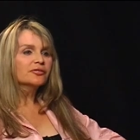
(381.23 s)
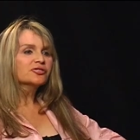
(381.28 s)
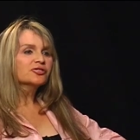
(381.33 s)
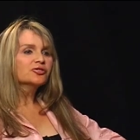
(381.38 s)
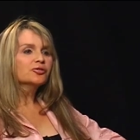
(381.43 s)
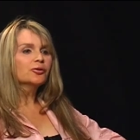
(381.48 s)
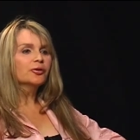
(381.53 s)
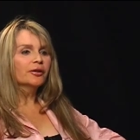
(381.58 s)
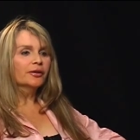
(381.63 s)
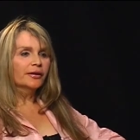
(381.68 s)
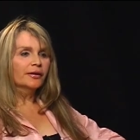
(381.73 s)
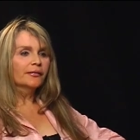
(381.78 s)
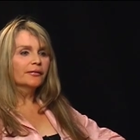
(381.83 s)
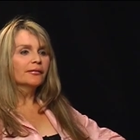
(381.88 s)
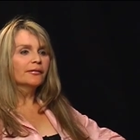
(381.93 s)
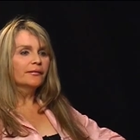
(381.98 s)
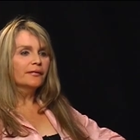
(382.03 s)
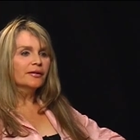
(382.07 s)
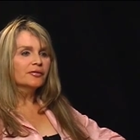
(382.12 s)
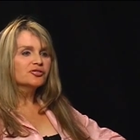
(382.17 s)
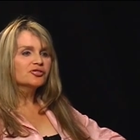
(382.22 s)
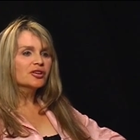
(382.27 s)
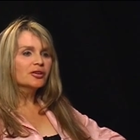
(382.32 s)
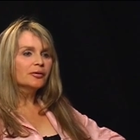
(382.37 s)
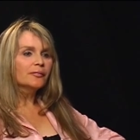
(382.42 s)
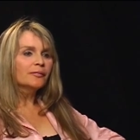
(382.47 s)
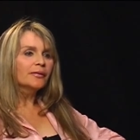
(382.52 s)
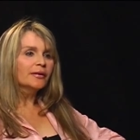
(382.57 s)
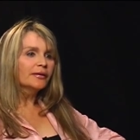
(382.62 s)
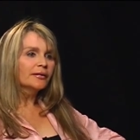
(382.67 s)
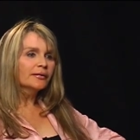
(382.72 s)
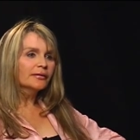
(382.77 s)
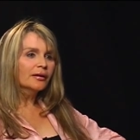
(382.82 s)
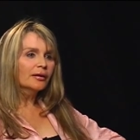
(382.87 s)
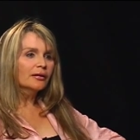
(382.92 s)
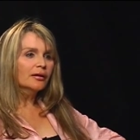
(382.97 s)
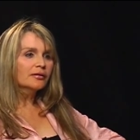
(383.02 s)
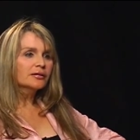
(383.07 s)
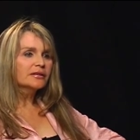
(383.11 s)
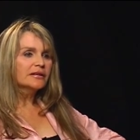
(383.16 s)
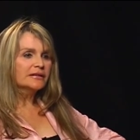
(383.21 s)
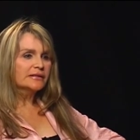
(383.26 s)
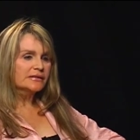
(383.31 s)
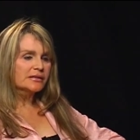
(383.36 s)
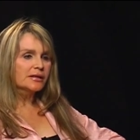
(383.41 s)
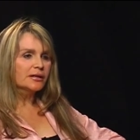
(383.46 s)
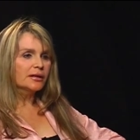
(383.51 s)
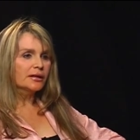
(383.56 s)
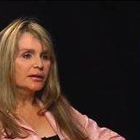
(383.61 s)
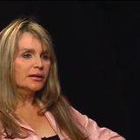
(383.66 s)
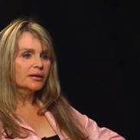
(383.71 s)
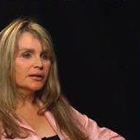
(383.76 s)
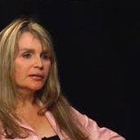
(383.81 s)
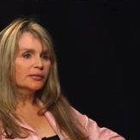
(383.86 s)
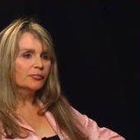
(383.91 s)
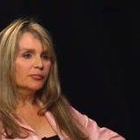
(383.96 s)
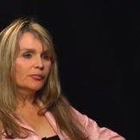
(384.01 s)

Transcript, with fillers: story of that gentleman, how long did it take